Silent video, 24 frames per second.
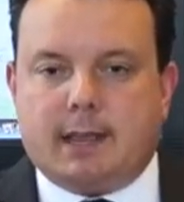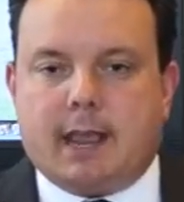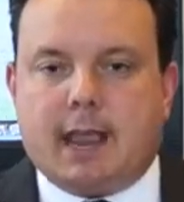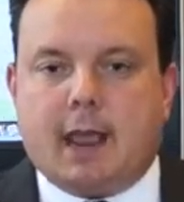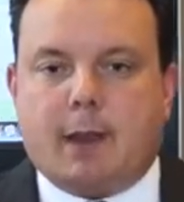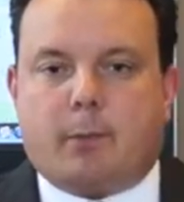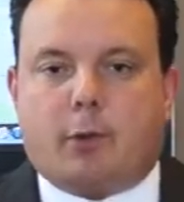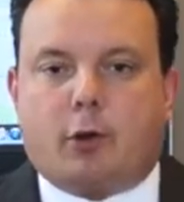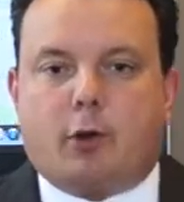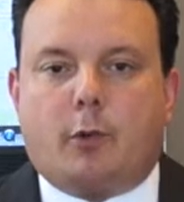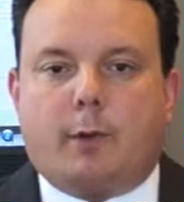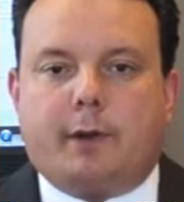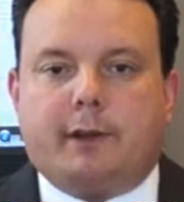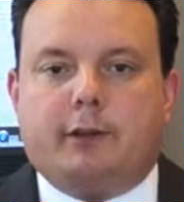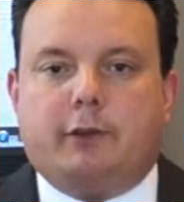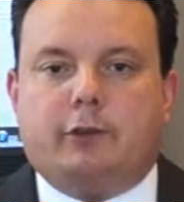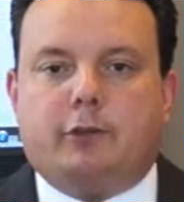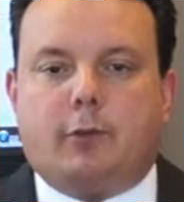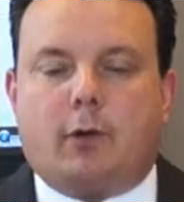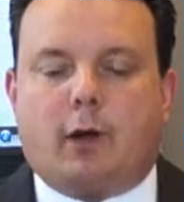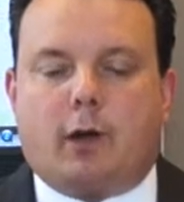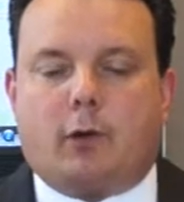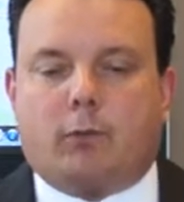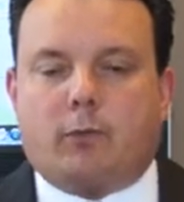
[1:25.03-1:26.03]
And we're going to
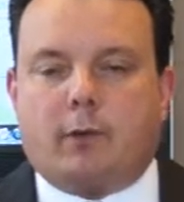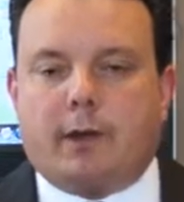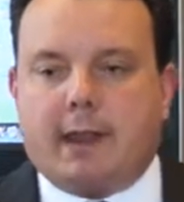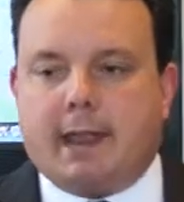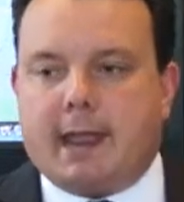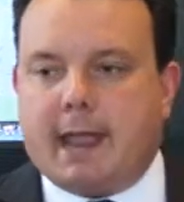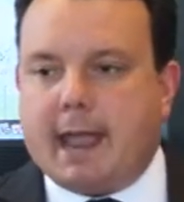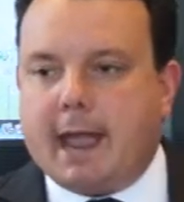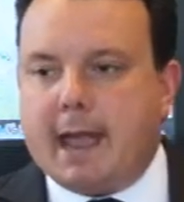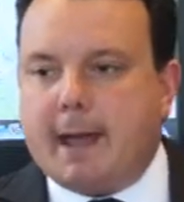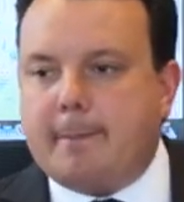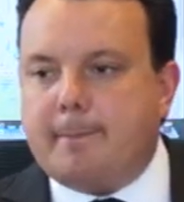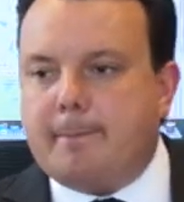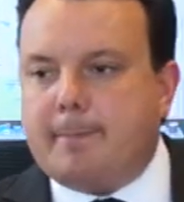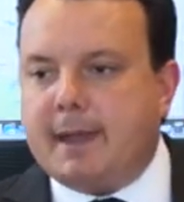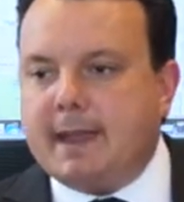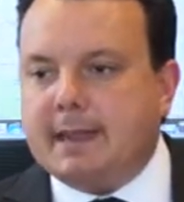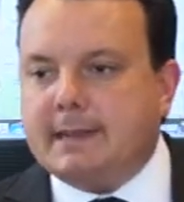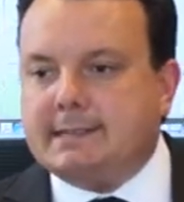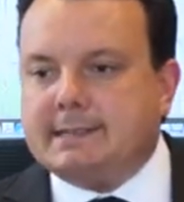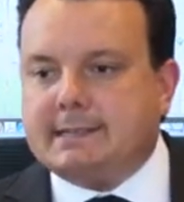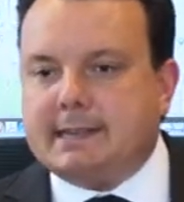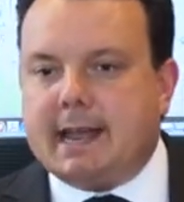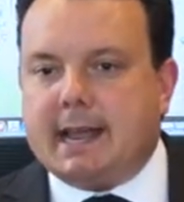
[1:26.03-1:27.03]
do our rehab
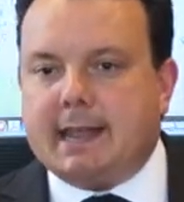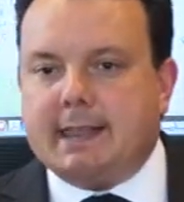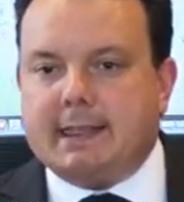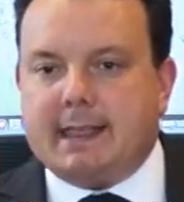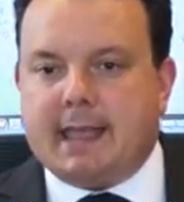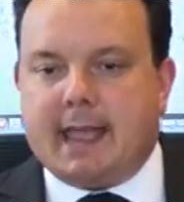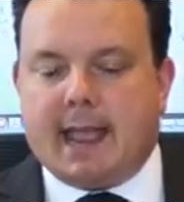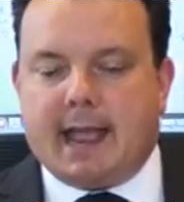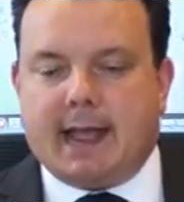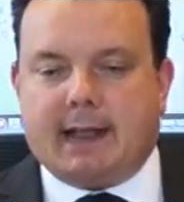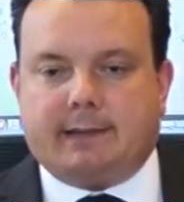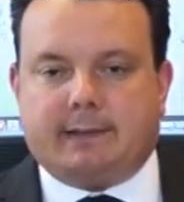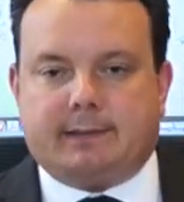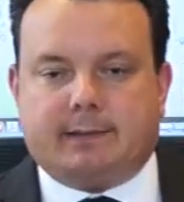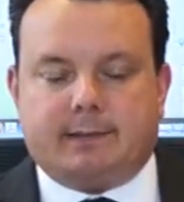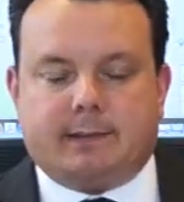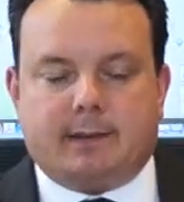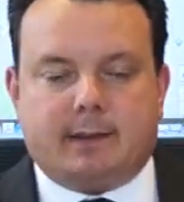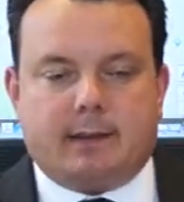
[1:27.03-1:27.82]
based on that.